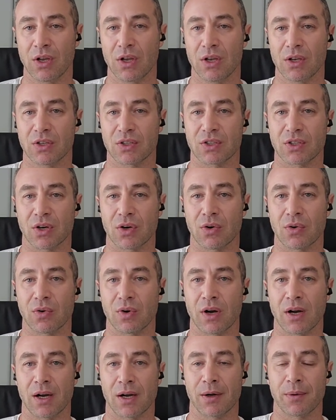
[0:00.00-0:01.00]
So
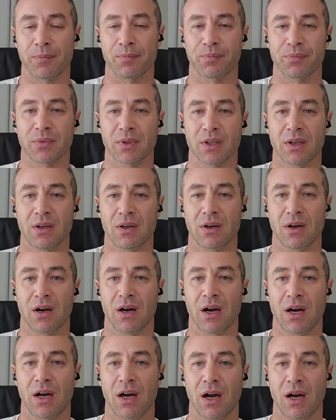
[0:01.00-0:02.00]
um,
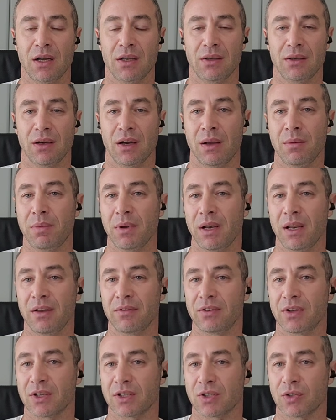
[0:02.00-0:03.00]
I, I believe
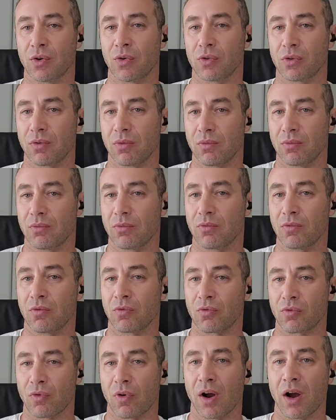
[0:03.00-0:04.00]
there's no
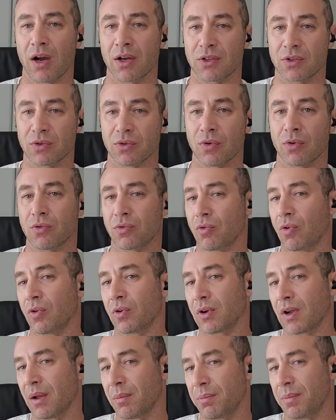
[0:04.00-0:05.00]
right or wrong
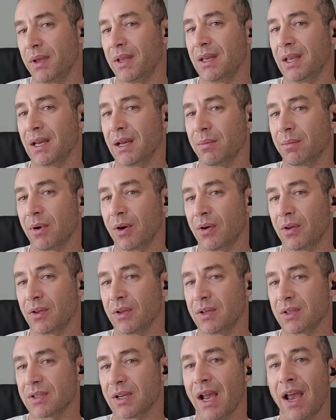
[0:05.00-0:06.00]
opinion about
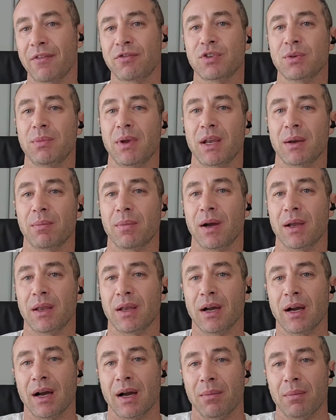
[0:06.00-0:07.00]
this. I have to make my
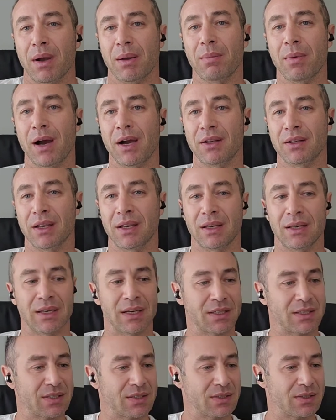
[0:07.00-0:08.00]
uh, my mind in
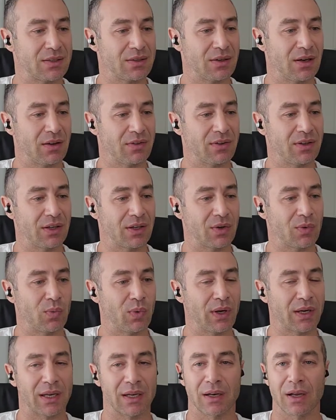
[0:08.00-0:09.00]
next, I think,
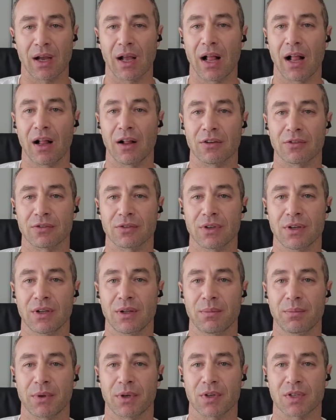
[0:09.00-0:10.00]
week and a half
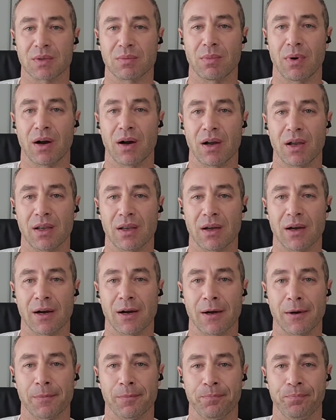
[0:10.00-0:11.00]
because my
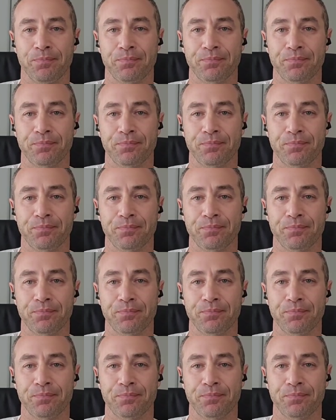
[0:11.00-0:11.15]
um,